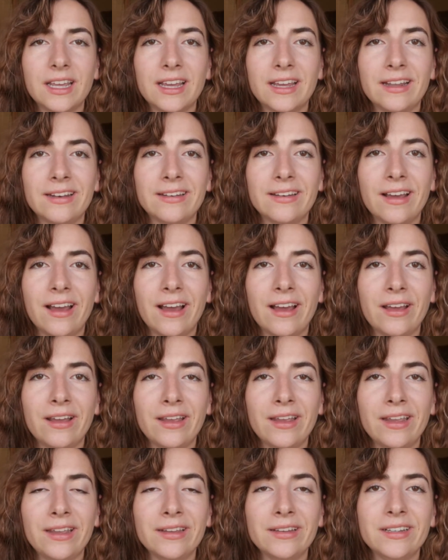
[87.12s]
then
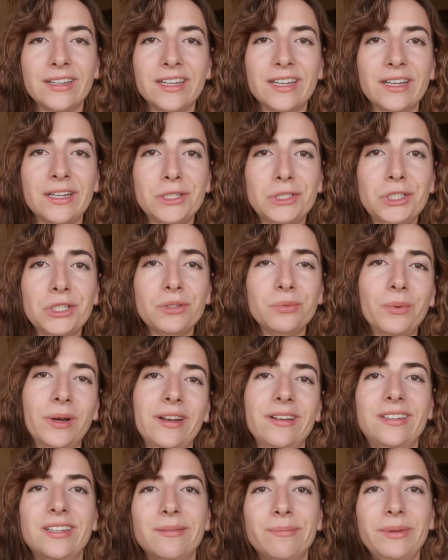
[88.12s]
I just
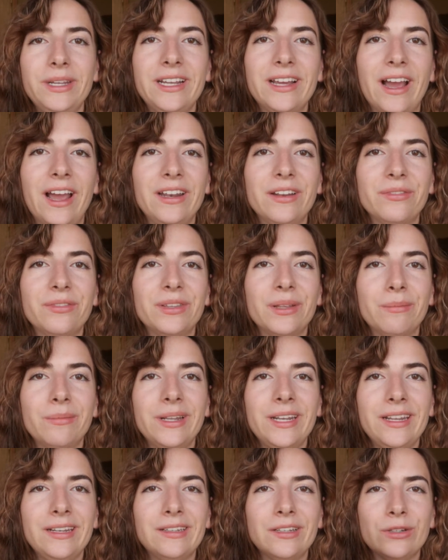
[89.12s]
wanted to be kind of
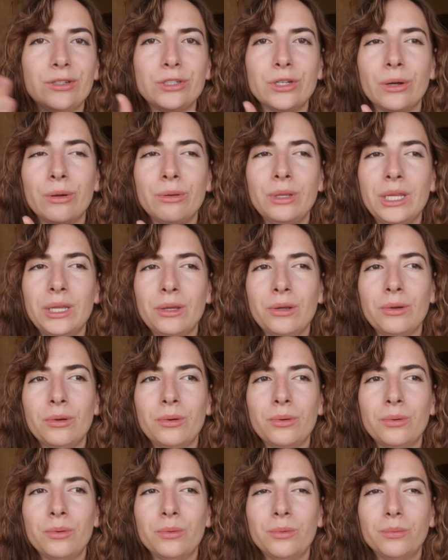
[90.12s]
somebody to show
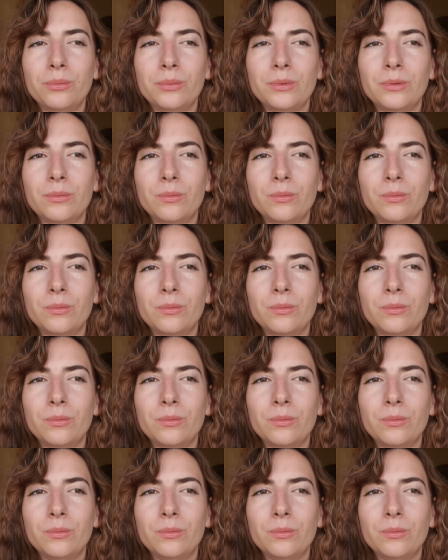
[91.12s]
you